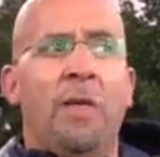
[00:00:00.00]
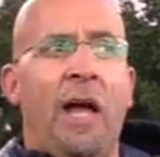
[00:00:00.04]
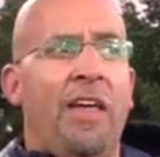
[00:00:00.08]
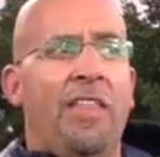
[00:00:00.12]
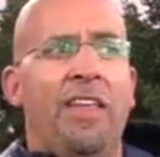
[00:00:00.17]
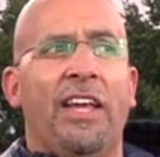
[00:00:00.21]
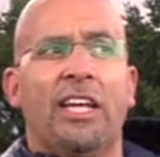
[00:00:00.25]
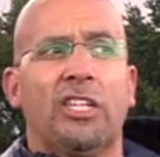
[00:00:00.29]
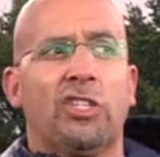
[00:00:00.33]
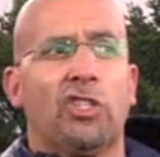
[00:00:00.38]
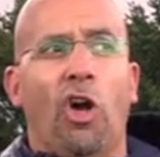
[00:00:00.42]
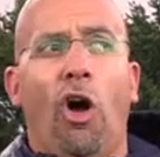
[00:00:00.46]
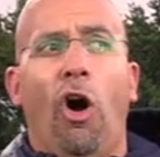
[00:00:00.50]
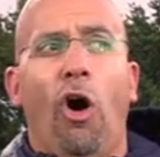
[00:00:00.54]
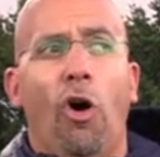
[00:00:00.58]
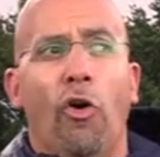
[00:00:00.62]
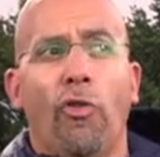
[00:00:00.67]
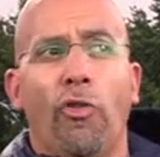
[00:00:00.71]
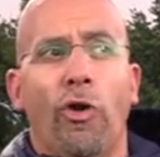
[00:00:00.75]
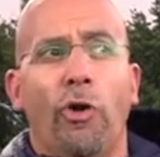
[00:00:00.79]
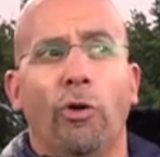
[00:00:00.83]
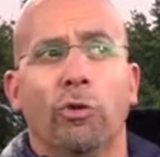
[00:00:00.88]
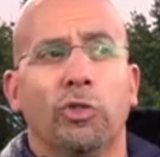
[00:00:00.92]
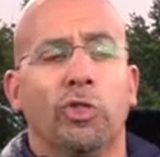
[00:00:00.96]
I think it's
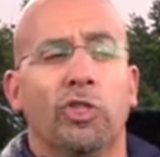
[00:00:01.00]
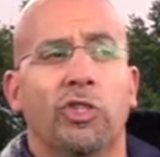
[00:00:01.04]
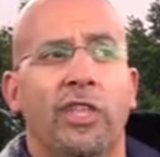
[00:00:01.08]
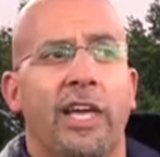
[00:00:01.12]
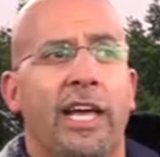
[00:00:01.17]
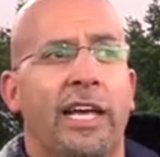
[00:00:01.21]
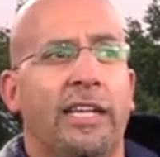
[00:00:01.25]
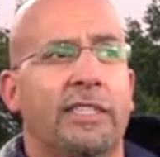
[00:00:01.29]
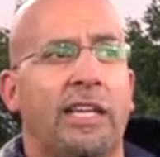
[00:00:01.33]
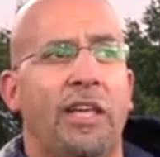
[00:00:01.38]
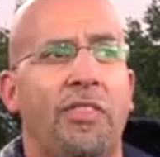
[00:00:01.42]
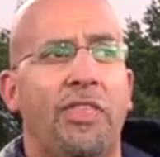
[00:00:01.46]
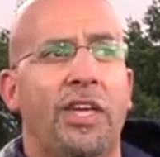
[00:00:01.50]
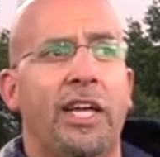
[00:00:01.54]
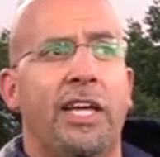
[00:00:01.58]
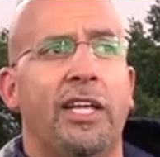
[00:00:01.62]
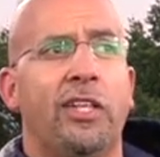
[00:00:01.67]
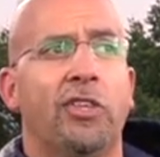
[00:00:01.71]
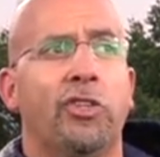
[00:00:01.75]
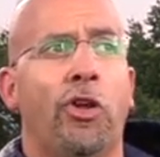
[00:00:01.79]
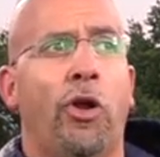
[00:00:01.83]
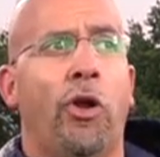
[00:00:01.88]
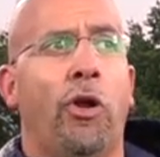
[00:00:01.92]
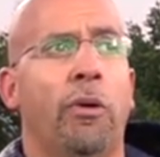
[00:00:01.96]
all those things. I think
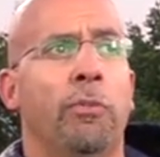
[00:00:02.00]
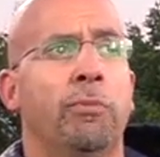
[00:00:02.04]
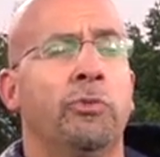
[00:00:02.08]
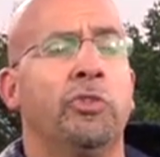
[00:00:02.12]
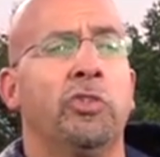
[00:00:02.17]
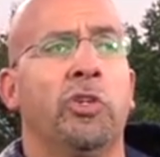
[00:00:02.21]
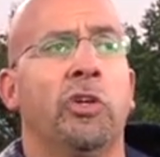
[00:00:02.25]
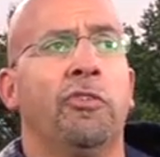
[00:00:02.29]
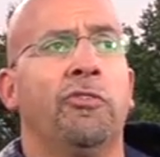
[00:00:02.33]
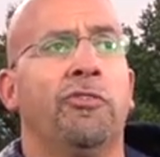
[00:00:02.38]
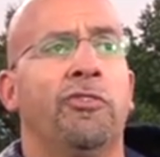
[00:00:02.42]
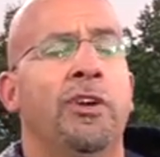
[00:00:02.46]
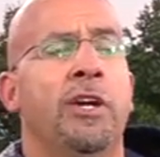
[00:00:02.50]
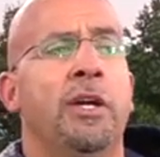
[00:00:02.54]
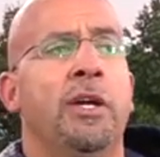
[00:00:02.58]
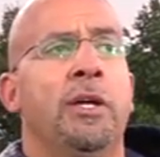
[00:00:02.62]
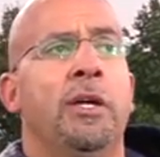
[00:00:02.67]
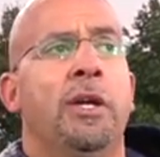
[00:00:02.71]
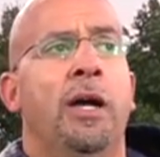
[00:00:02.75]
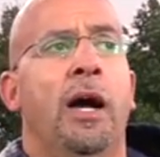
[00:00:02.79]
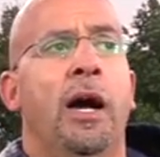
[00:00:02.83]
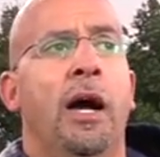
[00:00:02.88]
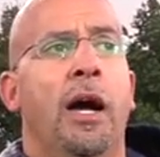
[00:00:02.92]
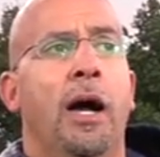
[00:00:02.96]
in terms of
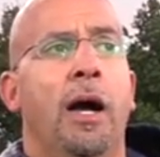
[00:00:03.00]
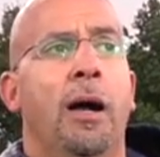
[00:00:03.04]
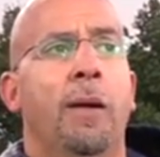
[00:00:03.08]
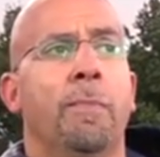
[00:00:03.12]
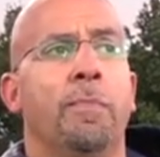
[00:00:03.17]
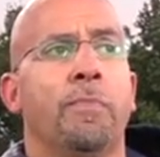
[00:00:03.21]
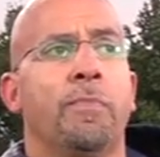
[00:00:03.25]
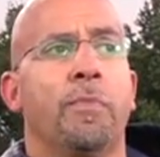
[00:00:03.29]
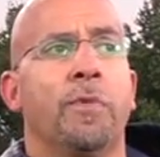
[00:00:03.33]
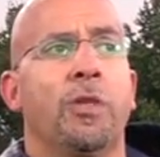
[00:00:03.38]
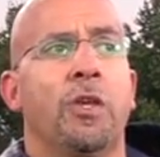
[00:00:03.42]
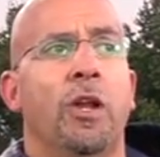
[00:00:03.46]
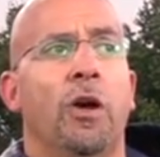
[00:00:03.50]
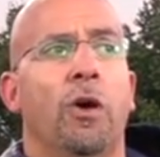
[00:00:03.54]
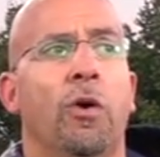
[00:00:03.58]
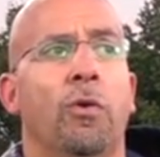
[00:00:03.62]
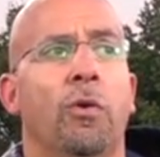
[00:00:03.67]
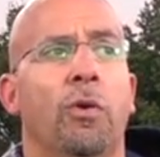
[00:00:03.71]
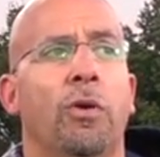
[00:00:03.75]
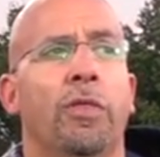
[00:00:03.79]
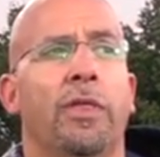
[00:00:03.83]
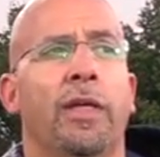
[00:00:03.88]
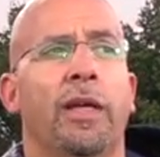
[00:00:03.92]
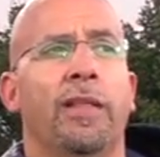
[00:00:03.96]

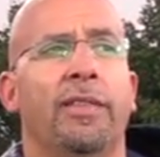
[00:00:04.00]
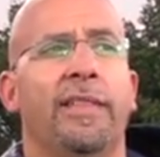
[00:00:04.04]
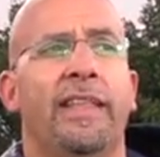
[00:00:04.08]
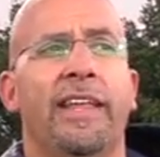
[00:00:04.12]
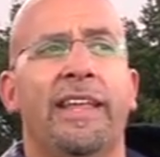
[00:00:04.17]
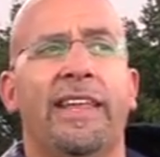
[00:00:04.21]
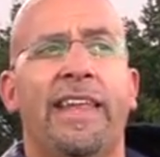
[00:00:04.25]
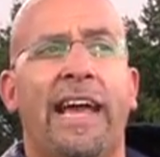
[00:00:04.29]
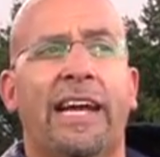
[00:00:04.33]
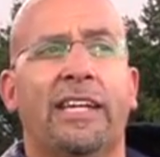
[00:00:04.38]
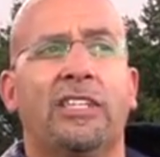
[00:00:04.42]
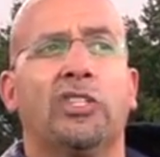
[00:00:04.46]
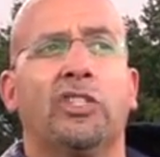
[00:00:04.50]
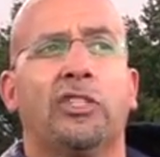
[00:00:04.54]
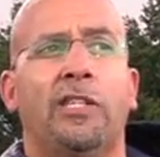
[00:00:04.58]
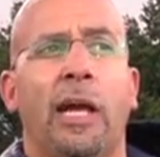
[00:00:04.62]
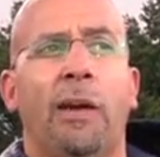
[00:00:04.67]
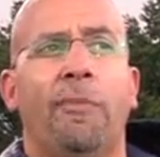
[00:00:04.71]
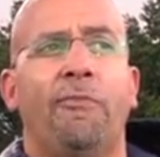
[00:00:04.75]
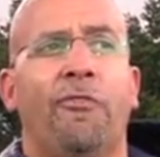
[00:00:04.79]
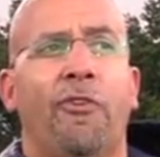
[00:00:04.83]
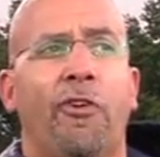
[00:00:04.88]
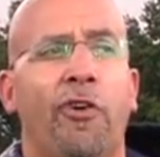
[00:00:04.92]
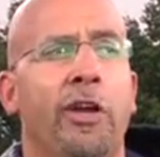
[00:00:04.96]
the next
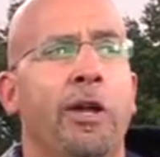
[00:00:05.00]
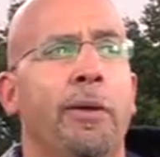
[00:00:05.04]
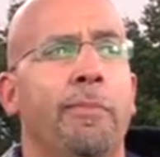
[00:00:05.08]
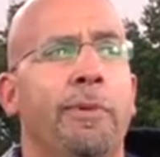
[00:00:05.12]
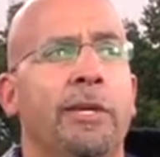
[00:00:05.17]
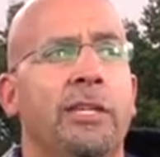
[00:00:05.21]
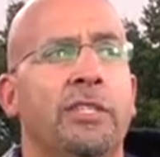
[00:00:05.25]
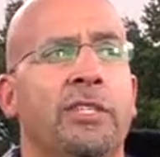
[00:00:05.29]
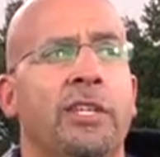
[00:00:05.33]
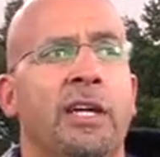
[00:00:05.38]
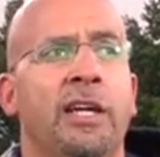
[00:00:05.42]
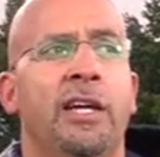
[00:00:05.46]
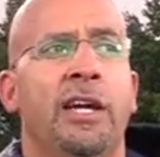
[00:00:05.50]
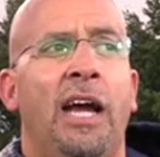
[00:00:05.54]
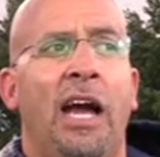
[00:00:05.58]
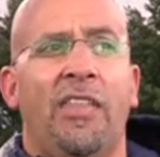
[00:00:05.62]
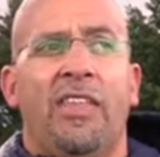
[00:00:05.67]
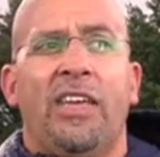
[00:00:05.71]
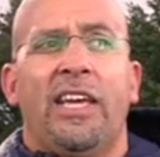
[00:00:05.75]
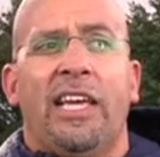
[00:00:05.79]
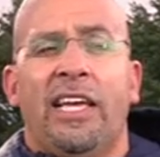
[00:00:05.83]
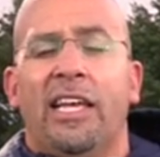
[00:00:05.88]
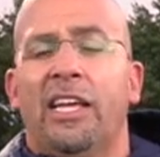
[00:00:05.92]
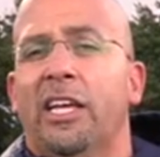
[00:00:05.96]
step for him is,
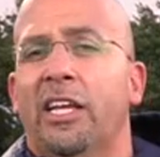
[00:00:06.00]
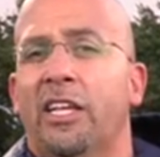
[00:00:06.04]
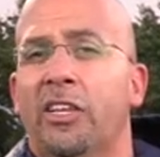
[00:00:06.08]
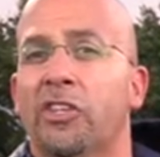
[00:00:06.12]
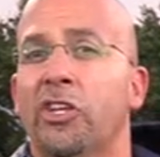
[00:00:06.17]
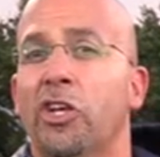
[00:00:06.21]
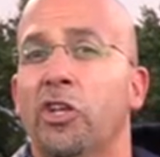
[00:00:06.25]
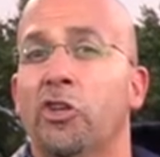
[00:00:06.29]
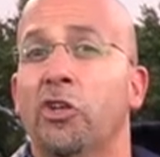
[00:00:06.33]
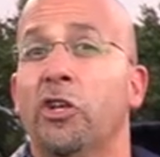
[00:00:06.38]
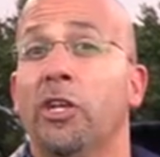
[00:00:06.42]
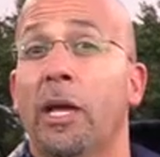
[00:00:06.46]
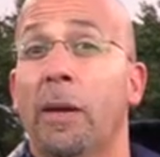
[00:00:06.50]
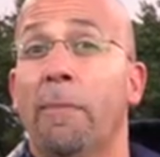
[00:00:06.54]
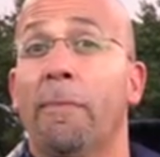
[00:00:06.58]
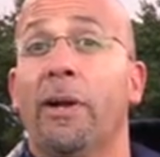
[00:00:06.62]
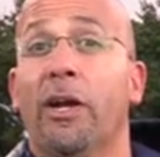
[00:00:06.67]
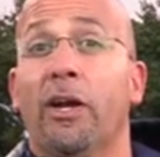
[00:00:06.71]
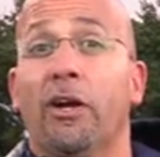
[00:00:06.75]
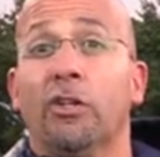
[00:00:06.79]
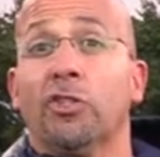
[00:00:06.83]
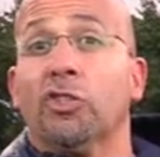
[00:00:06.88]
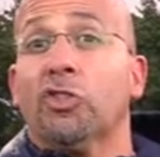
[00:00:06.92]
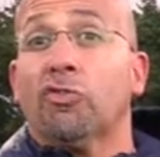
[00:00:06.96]
I think he can continue to get
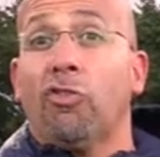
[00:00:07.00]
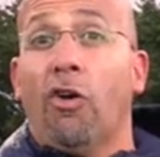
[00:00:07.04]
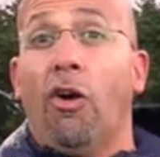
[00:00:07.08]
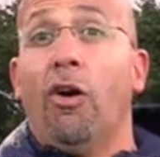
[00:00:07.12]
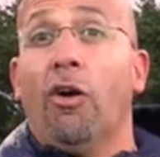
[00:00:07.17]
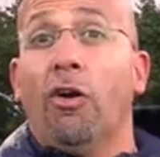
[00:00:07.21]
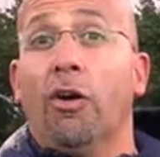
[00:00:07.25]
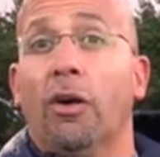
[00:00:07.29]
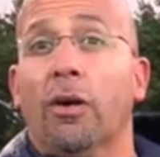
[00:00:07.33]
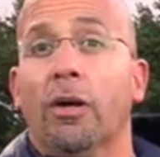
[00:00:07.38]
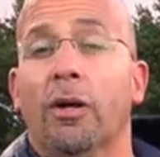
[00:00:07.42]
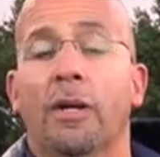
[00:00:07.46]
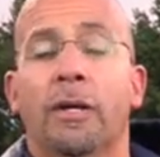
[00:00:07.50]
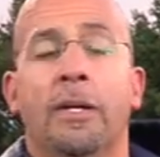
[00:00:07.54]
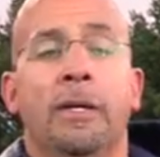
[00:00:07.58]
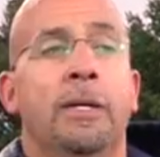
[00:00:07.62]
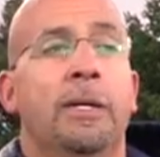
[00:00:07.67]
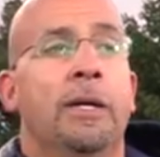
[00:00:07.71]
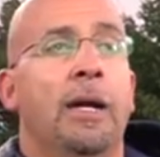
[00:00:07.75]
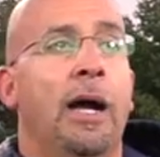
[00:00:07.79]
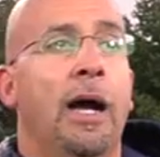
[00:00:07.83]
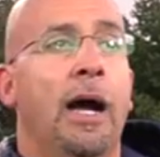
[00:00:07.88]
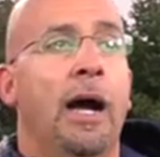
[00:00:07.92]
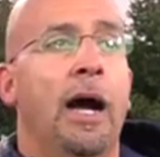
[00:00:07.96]
bigger and stronger,
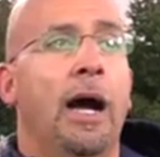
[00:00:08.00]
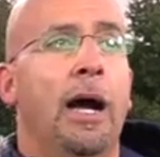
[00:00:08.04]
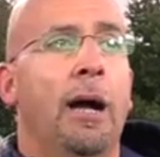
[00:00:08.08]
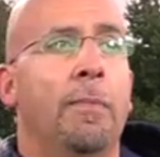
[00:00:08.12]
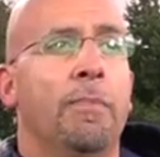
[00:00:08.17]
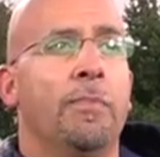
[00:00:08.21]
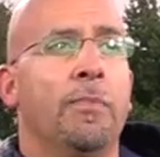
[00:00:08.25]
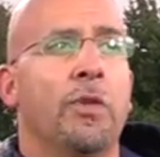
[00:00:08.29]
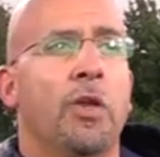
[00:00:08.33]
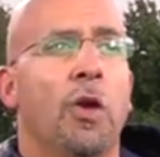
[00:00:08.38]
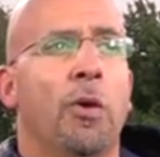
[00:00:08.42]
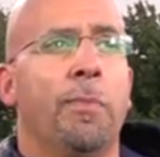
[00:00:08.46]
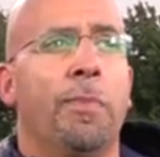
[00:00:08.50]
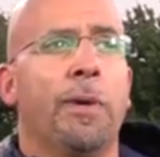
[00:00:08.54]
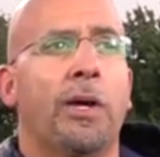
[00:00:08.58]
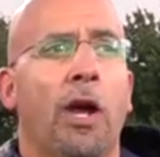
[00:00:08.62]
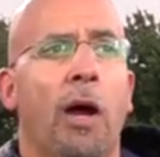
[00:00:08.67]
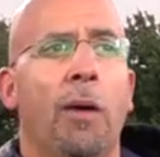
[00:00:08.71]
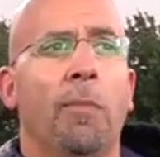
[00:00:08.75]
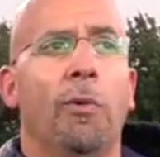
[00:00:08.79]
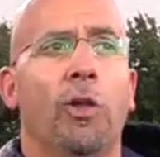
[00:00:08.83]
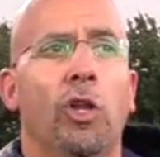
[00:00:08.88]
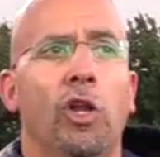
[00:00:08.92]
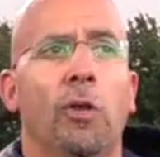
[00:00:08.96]

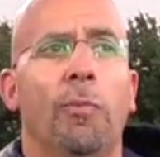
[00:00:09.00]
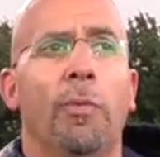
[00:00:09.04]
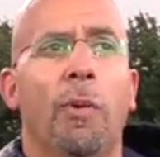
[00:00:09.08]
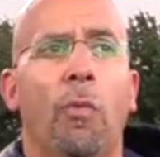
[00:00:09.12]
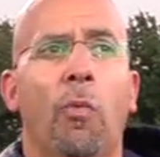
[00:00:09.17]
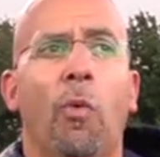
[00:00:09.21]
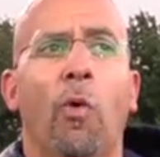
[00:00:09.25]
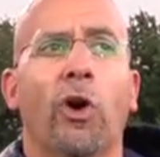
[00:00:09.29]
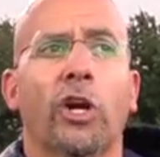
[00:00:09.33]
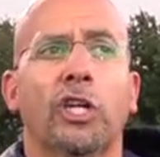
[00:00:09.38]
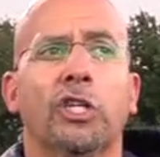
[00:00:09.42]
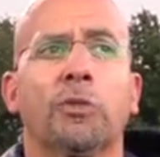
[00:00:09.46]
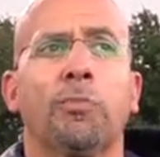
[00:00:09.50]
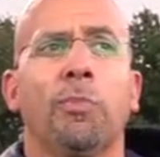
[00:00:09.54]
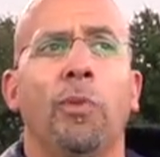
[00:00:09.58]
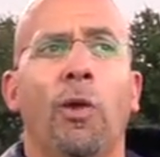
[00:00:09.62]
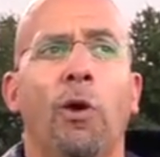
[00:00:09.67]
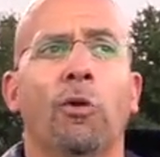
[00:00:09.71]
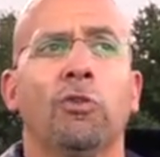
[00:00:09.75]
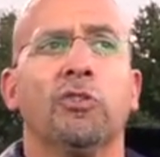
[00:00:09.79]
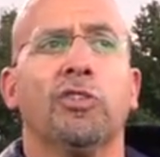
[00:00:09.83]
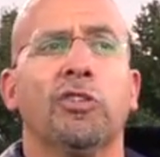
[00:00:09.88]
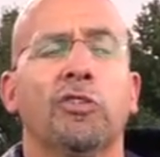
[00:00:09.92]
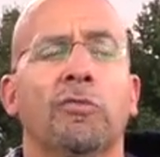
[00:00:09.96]
become a little bit more
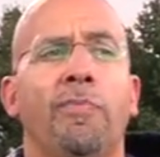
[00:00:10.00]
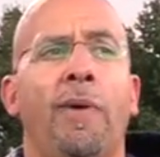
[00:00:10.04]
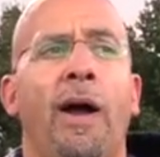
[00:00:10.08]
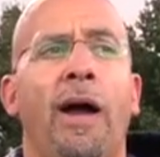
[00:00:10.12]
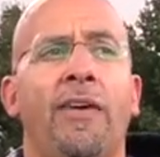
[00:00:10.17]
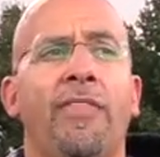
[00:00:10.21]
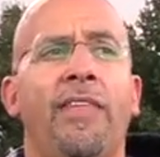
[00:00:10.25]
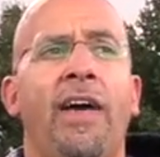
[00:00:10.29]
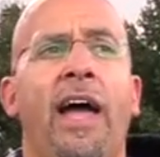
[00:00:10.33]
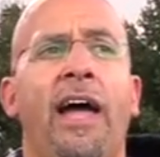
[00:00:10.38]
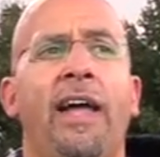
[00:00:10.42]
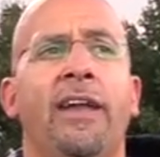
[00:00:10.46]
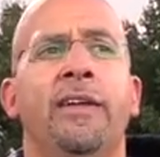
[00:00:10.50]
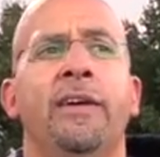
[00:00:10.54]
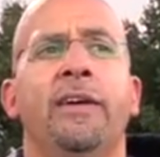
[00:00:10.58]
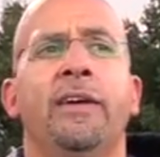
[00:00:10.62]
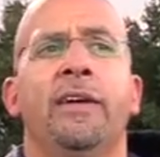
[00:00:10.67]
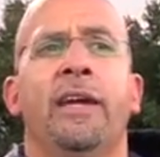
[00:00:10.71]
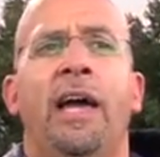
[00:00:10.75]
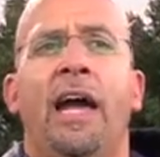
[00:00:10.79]
explosive by that.